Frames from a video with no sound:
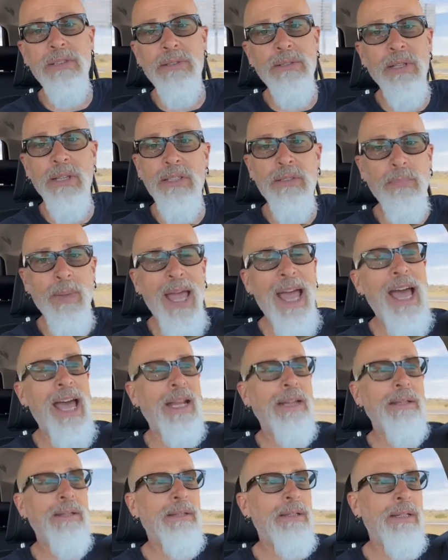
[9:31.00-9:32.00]
it's
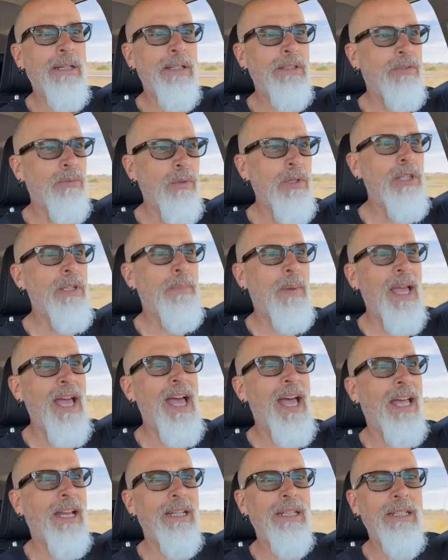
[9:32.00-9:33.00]
bad. It's really
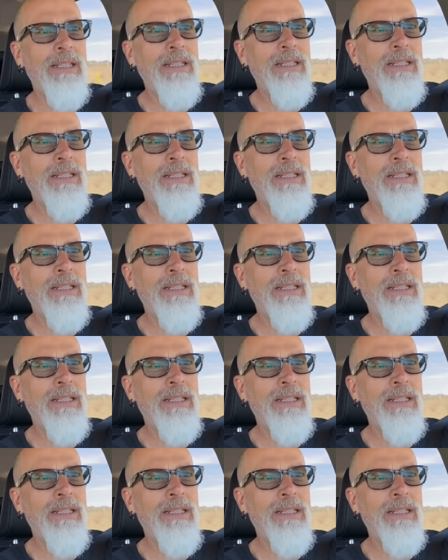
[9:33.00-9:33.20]
bad.